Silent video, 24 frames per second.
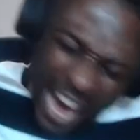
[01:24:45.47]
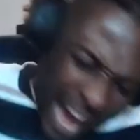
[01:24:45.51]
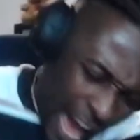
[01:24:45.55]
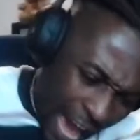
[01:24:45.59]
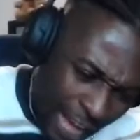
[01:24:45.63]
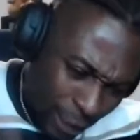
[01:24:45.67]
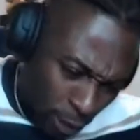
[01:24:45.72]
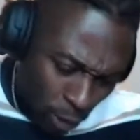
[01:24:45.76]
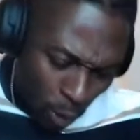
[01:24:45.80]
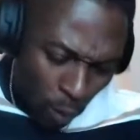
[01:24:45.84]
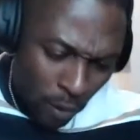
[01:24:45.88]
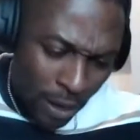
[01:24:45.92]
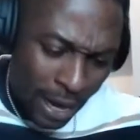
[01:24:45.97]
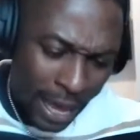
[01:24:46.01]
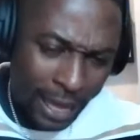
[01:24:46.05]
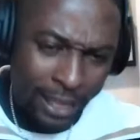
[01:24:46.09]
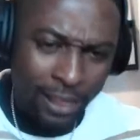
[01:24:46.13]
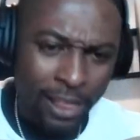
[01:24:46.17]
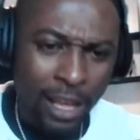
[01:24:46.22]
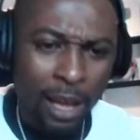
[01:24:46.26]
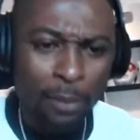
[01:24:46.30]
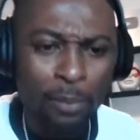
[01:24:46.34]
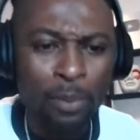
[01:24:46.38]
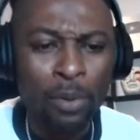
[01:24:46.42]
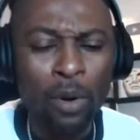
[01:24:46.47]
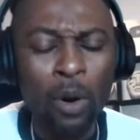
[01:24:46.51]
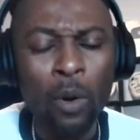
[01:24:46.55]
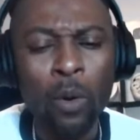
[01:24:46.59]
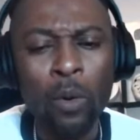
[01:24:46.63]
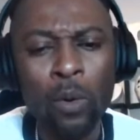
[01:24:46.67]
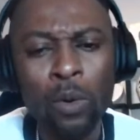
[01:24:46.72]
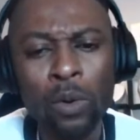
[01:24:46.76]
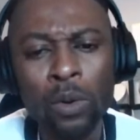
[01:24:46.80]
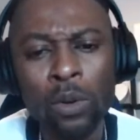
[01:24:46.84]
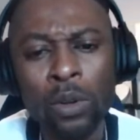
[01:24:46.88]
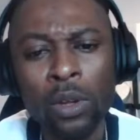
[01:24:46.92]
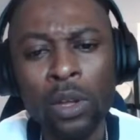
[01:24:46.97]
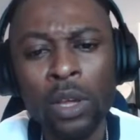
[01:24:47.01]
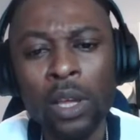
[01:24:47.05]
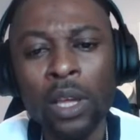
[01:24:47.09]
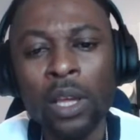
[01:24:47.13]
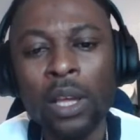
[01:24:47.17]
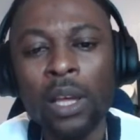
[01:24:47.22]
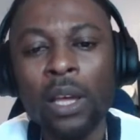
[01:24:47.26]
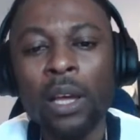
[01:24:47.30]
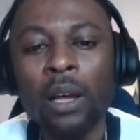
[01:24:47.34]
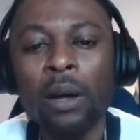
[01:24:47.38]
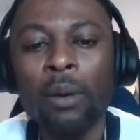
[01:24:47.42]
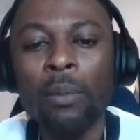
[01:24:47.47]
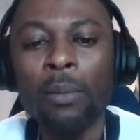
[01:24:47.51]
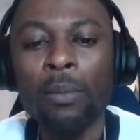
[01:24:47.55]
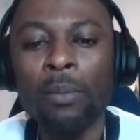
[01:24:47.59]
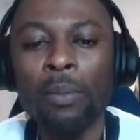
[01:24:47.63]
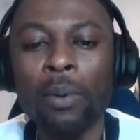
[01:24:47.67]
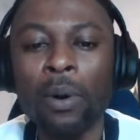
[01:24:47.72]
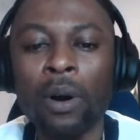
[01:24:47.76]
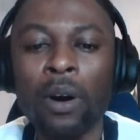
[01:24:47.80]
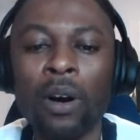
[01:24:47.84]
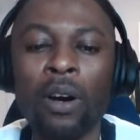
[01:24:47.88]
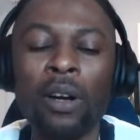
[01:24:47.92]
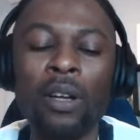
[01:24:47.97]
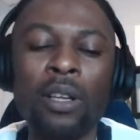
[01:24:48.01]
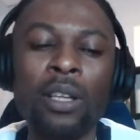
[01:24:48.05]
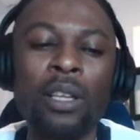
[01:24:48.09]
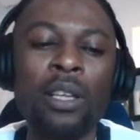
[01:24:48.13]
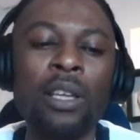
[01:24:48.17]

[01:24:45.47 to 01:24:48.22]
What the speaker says: I don't like that, bro. But